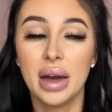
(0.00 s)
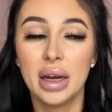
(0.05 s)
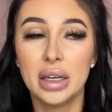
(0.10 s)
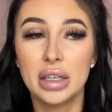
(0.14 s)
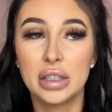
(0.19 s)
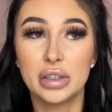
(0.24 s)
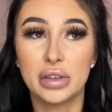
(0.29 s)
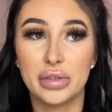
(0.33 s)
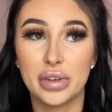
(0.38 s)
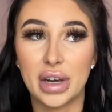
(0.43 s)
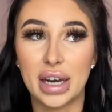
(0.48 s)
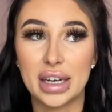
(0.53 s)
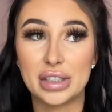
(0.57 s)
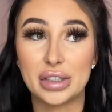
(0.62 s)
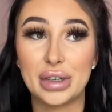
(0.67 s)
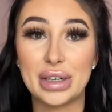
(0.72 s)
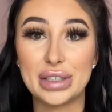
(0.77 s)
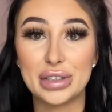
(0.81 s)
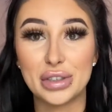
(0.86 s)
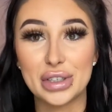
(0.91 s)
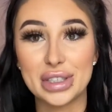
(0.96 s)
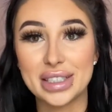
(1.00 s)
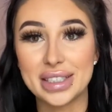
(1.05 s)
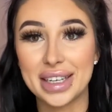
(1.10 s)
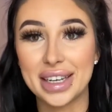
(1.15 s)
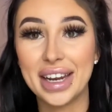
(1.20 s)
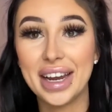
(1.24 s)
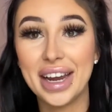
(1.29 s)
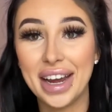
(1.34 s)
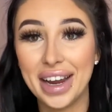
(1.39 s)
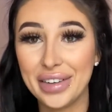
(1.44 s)
So if you guys are interested,
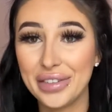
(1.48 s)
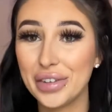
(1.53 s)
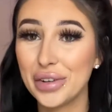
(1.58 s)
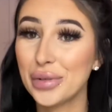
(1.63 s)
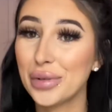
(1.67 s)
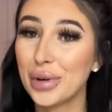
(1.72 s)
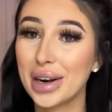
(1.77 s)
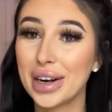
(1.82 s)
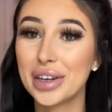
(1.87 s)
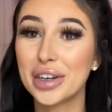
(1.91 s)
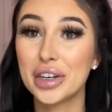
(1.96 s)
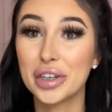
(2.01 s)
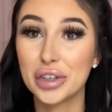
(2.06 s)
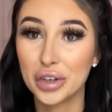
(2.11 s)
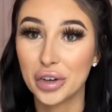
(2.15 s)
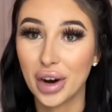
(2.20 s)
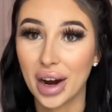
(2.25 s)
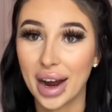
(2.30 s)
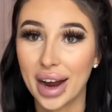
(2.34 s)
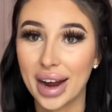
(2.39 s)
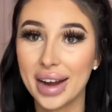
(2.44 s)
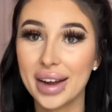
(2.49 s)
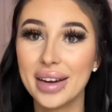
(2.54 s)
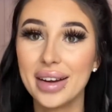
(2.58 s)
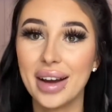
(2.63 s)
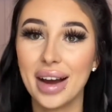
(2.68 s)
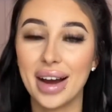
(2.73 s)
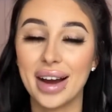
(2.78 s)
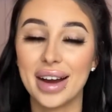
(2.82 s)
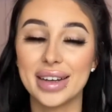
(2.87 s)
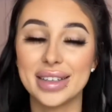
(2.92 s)
if you want a good
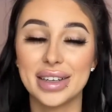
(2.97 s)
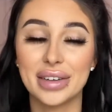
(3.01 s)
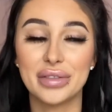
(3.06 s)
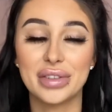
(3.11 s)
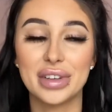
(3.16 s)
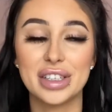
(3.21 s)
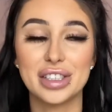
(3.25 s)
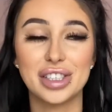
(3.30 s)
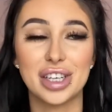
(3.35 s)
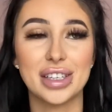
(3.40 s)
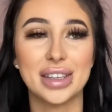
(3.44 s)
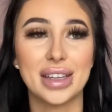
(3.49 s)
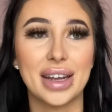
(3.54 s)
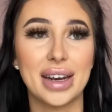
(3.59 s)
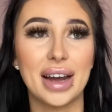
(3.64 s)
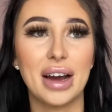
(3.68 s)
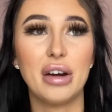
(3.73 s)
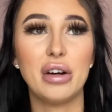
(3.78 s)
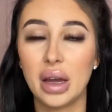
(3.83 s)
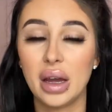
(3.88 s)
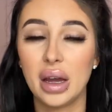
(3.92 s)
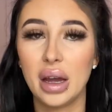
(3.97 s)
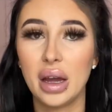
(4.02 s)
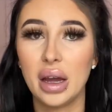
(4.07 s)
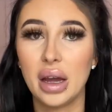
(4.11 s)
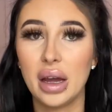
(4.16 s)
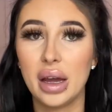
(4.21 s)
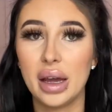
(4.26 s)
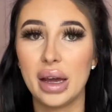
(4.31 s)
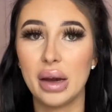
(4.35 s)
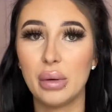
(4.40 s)
cry, definitely check that out.
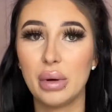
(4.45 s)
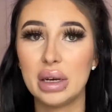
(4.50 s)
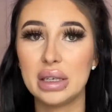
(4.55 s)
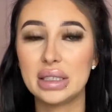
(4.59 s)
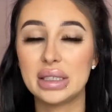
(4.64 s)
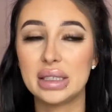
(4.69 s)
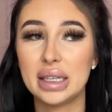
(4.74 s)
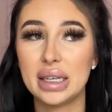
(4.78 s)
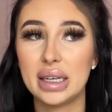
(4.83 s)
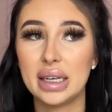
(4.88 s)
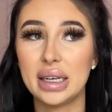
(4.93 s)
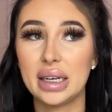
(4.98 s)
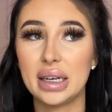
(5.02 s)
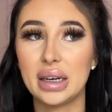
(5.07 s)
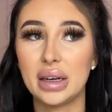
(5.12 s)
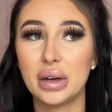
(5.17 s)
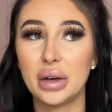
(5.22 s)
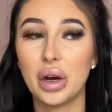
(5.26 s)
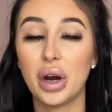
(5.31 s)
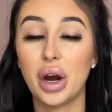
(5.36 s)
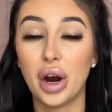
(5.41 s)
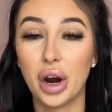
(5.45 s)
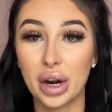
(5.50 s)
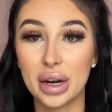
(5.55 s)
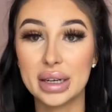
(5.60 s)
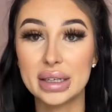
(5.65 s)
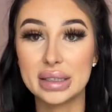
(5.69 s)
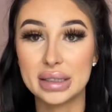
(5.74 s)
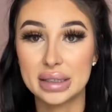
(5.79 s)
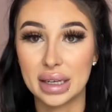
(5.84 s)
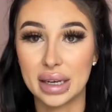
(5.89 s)
It was the
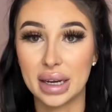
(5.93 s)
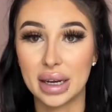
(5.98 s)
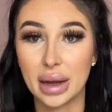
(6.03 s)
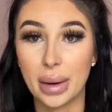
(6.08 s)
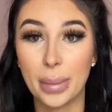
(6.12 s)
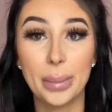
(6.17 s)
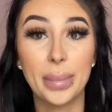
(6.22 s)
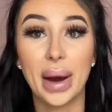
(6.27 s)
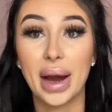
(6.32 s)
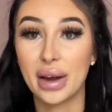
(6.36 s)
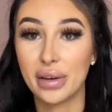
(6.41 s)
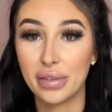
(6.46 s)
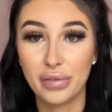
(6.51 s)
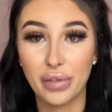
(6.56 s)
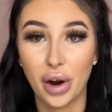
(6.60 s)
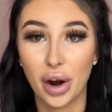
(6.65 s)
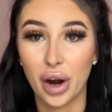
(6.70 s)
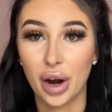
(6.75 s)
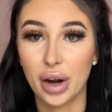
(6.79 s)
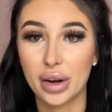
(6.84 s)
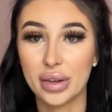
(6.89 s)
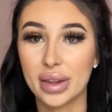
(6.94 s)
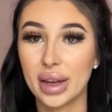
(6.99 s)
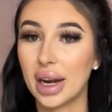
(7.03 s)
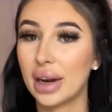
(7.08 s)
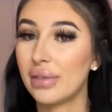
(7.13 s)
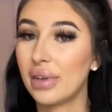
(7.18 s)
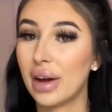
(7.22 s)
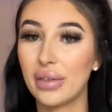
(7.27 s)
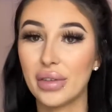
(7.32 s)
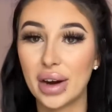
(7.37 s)
hardest thing by far that I've
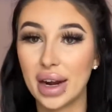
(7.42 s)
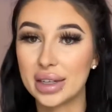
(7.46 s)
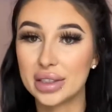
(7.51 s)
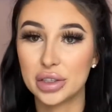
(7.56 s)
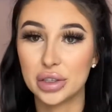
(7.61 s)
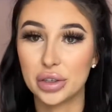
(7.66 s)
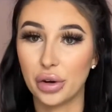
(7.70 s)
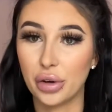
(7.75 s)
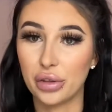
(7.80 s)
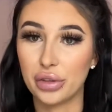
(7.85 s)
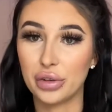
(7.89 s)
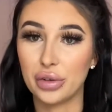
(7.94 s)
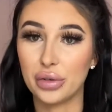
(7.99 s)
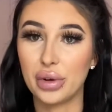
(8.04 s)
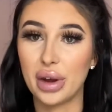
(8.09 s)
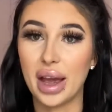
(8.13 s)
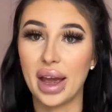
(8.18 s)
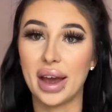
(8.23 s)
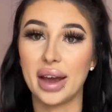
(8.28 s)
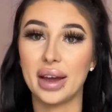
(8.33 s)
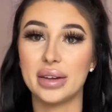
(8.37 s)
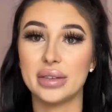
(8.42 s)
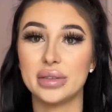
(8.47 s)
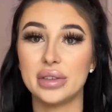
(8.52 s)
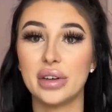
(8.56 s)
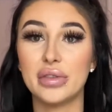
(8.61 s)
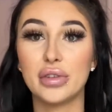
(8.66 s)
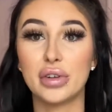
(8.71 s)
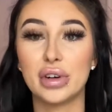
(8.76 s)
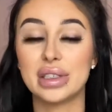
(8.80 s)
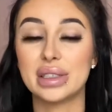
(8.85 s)
ever had to go through, and
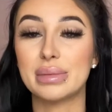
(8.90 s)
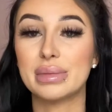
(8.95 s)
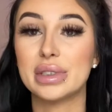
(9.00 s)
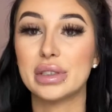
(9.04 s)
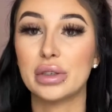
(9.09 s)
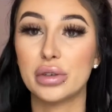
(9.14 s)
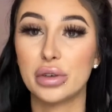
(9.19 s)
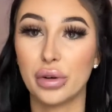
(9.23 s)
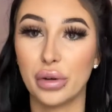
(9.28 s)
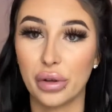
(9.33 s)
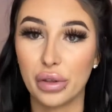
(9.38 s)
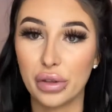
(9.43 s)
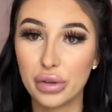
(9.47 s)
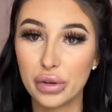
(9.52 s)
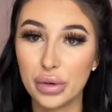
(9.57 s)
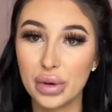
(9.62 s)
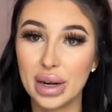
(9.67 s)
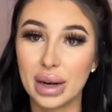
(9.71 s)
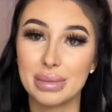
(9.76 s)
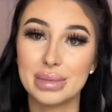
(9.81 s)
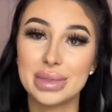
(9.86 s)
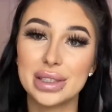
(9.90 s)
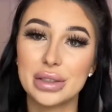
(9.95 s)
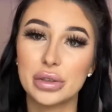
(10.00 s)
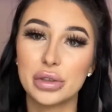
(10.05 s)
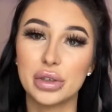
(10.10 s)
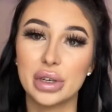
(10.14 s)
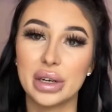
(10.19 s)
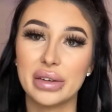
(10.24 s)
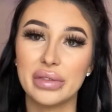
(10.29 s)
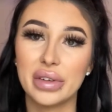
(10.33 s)
of course I'm still going through it. I'm still
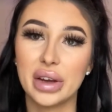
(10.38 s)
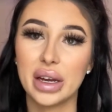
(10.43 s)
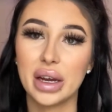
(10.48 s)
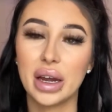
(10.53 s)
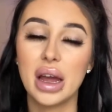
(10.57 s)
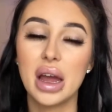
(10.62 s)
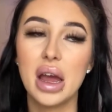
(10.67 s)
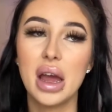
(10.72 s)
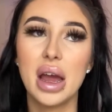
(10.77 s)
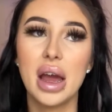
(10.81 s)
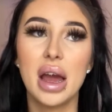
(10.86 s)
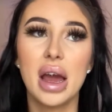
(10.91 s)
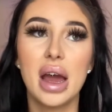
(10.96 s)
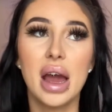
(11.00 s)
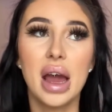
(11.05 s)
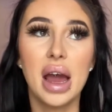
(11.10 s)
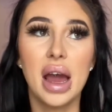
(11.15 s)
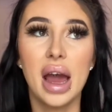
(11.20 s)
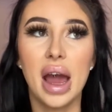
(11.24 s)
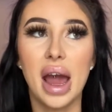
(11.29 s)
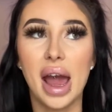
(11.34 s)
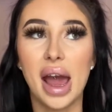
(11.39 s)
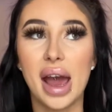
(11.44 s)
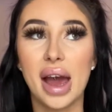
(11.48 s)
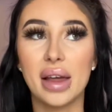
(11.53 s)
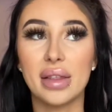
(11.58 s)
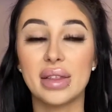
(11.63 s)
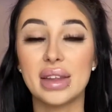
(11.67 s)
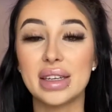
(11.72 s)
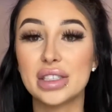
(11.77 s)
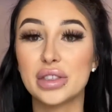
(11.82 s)
grieving,
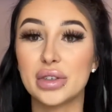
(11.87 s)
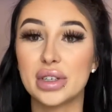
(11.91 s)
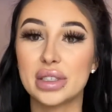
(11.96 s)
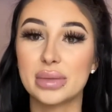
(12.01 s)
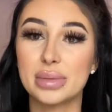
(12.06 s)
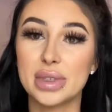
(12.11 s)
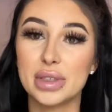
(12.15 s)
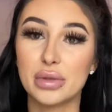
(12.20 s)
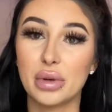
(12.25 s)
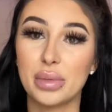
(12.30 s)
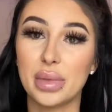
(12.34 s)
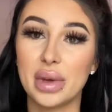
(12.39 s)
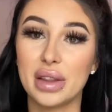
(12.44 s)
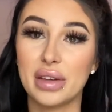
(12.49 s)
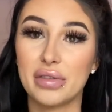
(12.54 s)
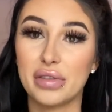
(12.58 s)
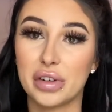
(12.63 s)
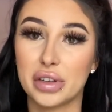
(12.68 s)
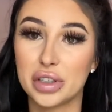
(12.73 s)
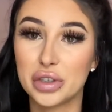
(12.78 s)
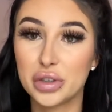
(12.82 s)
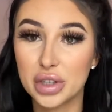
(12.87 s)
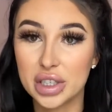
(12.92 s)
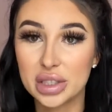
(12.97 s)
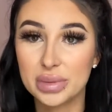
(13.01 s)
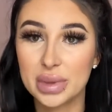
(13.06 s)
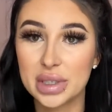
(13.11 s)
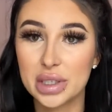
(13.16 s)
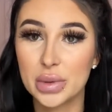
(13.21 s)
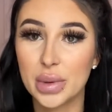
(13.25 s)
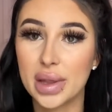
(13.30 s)
and this Christmas will be the first
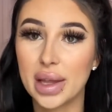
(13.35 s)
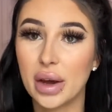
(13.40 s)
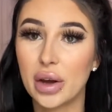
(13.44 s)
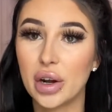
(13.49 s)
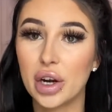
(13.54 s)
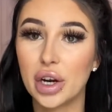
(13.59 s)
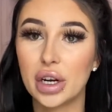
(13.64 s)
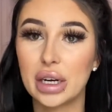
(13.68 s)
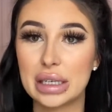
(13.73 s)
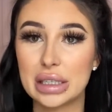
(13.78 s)
Christmas without her.